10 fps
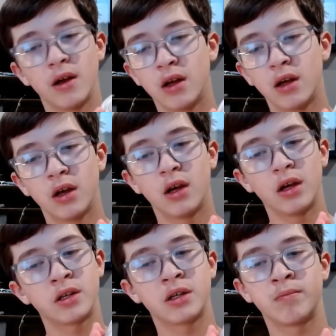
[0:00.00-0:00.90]

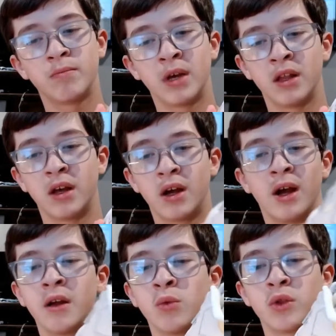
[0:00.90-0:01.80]
it's made. I
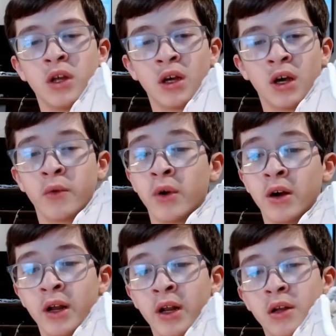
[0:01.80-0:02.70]
don't think I'd wear
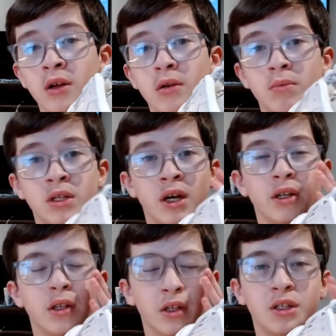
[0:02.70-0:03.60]
any besides the
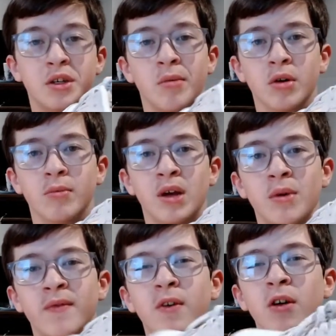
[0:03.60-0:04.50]
summer, maybe
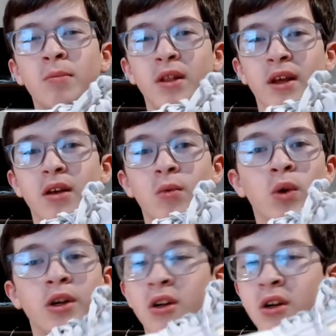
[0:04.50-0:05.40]
fall, but like
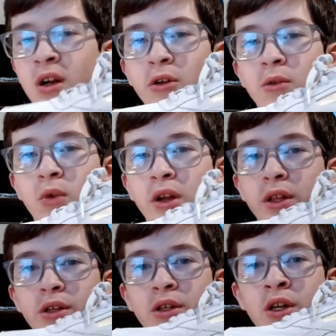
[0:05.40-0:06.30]
winter, I wouldn't wear this,
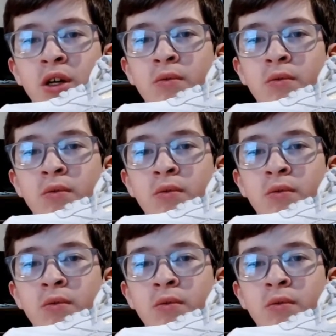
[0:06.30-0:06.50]
you know.